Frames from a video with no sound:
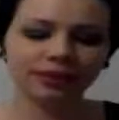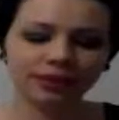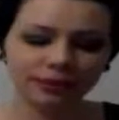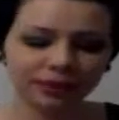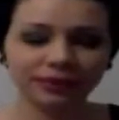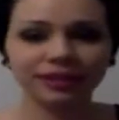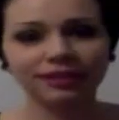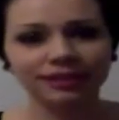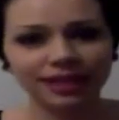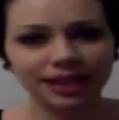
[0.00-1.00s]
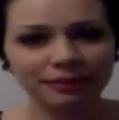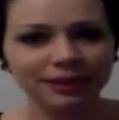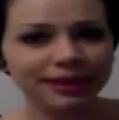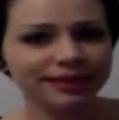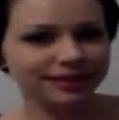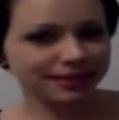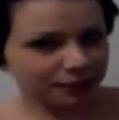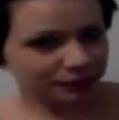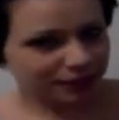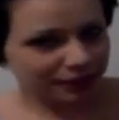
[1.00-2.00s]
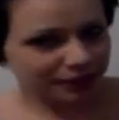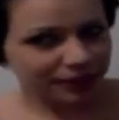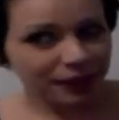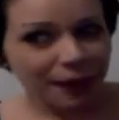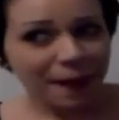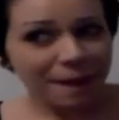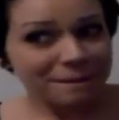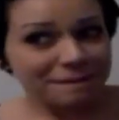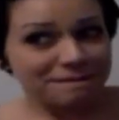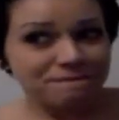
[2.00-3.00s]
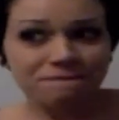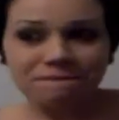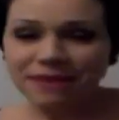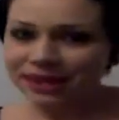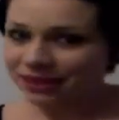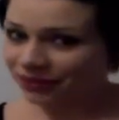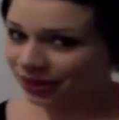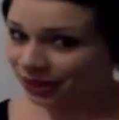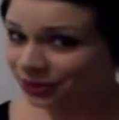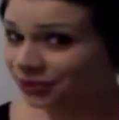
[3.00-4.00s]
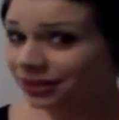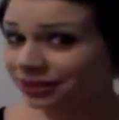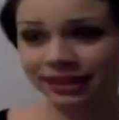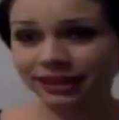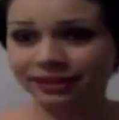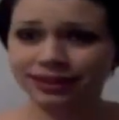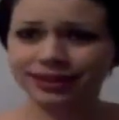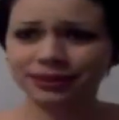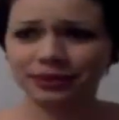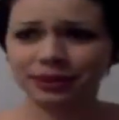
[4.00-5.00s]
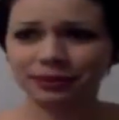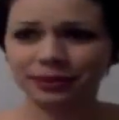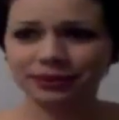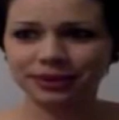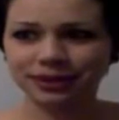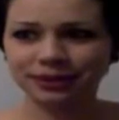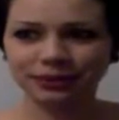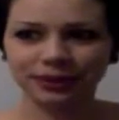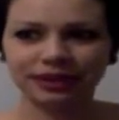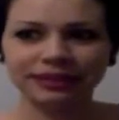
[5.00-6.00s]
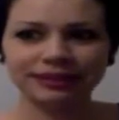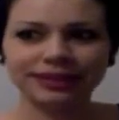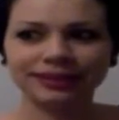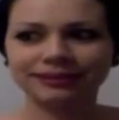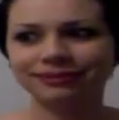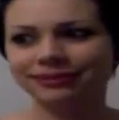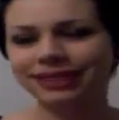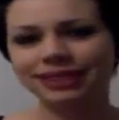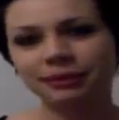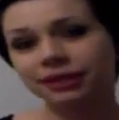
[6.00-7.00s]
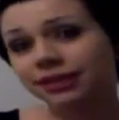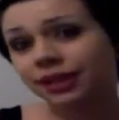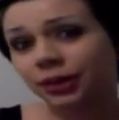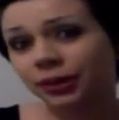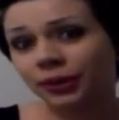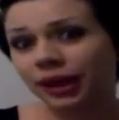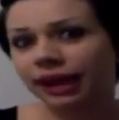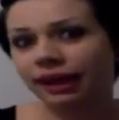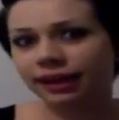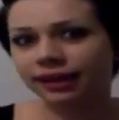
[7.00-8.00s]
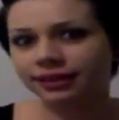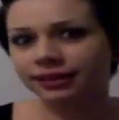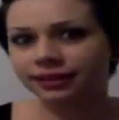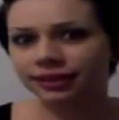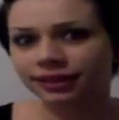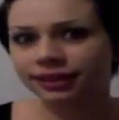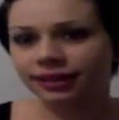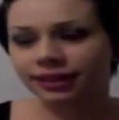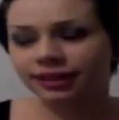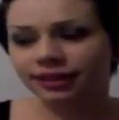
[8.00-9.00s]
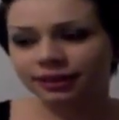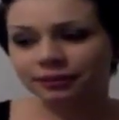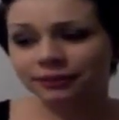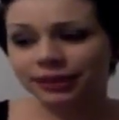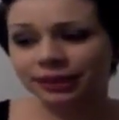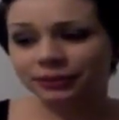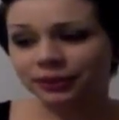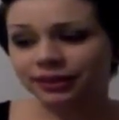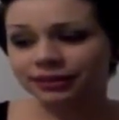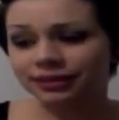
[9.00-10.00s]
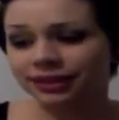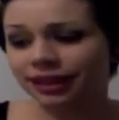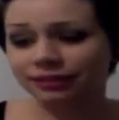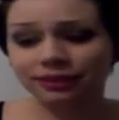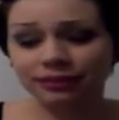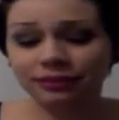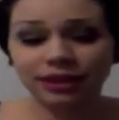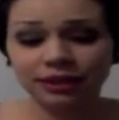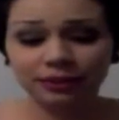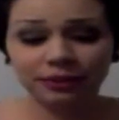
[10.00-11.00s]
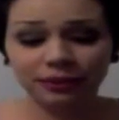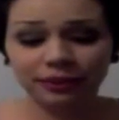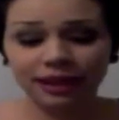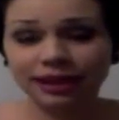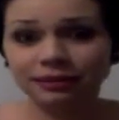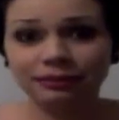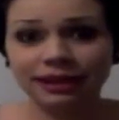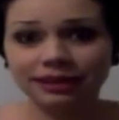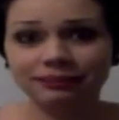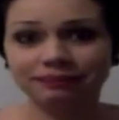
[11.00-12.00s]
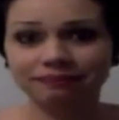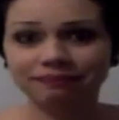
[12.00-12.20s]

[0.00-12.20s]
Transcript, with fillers: know it's been a really long time since I've been making videos. I think the last one I posted was six months ago and um, it was that, that video I had made